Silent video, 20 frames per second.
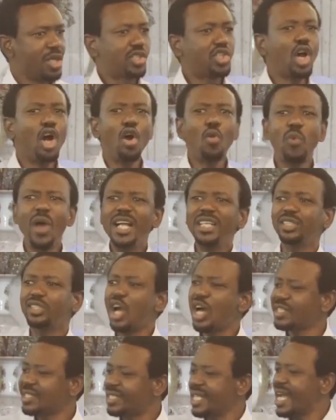So when
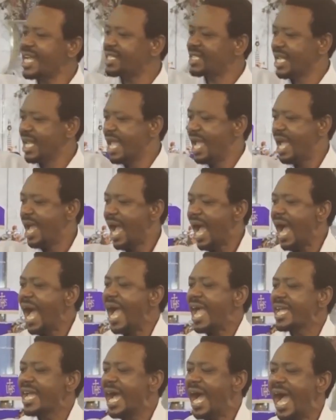God says,
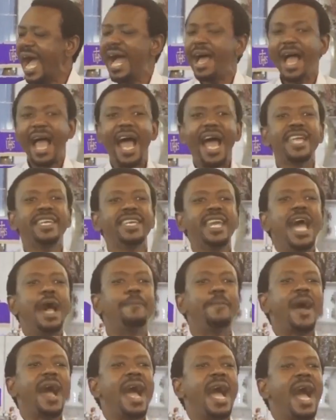I
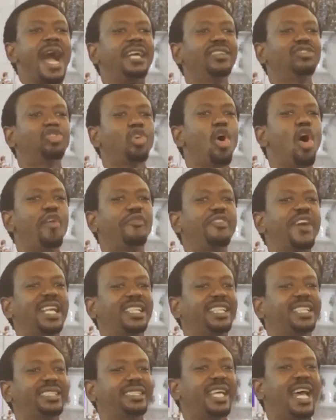hereby hand
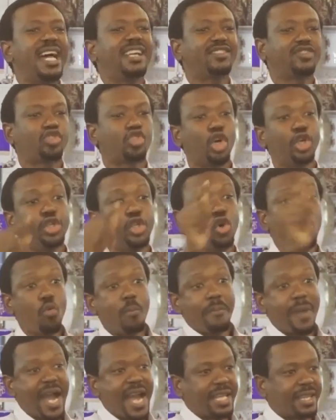over this earth to
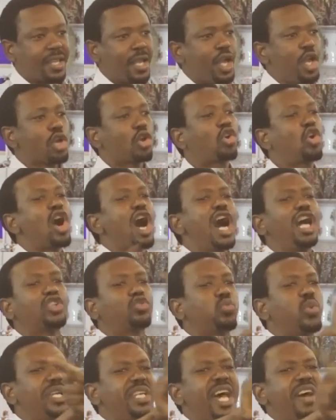you, man,
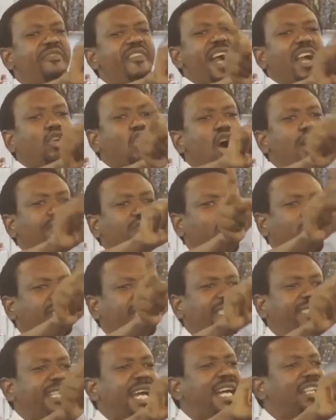God will never come to
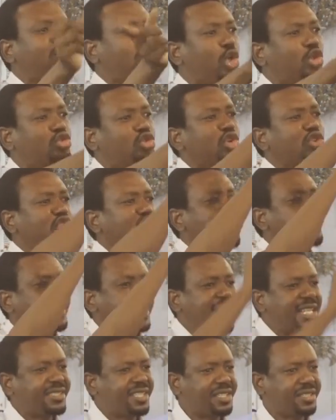this earth to do some
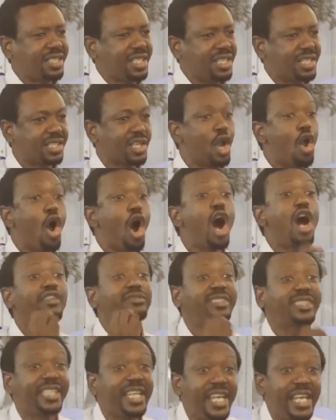certain things
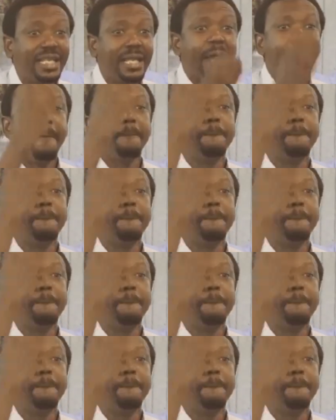until